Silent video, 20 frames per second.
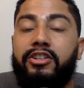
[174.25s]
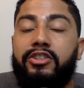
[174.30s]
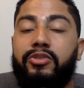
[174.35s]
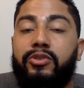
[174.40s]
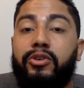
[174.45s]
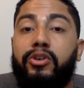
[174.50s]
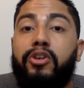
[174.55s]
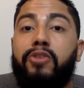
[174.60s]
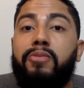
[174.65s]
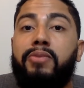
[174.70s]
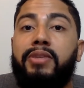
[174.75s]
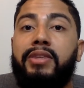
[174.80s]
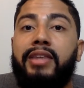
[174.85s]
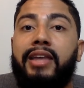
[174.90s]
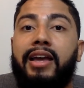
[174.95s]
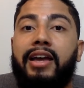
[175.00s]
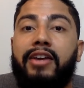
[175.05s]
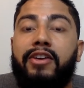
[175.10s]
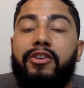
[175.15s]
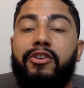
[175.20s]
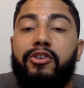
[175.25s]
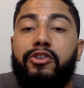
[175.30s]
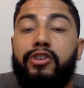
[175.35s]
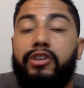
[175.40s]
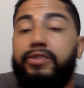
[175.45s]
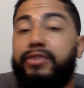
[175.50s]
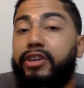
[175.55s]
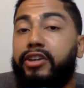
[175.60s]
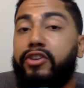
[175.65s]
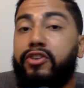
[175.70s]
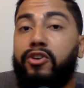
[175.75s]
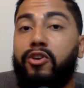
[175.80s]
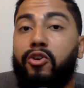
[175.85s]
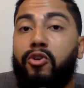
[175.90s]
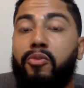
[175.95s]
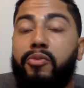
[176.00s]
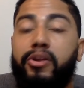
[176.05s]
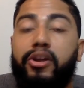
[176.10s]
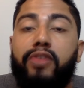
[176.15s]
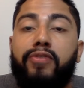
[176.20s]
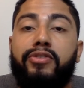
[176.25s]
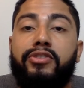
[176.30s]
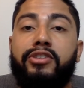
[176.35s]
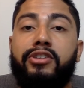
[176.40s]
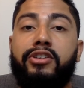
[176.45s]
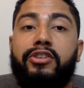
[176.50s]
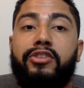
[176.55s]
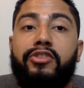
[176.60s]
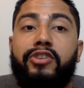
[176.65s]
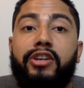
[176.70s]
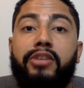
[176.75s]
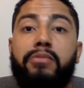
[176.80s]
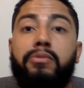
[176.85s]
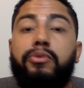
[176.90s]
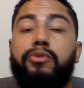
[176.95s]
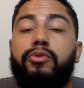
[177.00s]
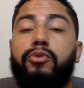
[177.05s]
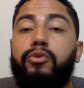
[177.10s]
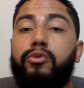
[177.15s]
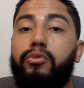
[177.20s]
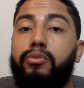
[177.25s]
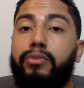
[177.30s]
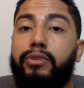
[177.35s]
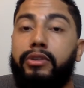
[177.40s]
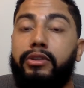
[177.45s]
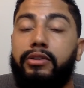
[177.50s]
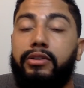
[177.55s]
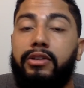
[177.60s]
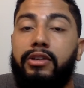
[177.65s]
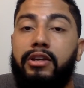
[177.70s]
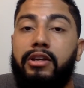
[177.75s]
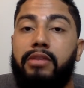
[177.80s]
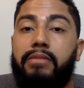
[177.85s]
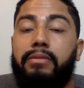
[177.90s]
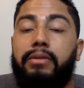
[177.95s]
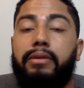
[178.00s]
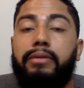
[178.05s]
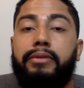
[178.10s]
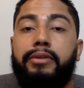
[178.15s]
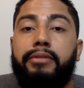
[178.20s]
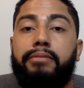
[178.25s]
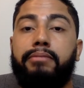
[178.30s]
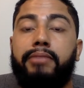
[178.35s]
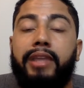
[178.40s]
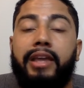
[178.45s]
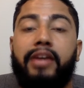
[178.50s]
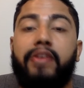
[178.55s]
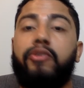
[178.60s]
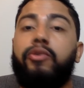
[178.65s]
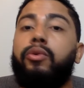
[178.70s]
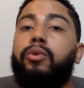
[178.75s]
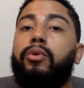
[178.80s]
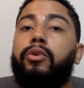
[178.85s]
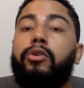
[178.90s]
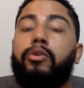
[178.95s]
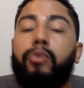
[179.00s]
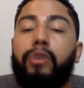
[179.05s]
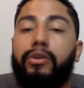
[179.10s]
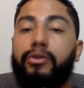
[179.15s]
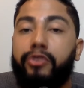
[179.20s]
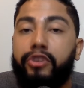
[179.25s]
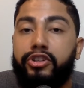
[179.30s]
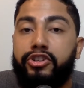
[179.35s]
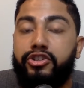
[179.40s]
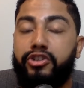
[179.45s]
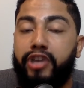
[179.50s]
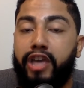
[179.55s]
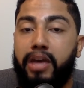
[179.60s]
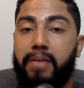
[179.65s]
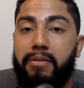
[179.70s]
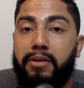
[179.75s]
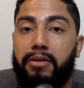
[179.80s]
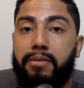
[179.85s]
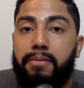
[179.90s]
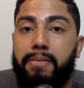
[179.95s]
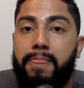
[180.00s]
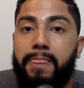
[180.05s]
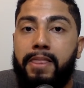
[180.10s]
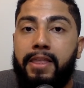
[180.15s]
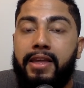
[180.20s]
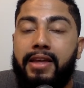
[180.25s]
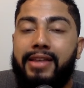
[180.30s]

So it could be that you know you're living in your home and all of a sudden you got to move to a new one, maybe landlord or whatever issue came up.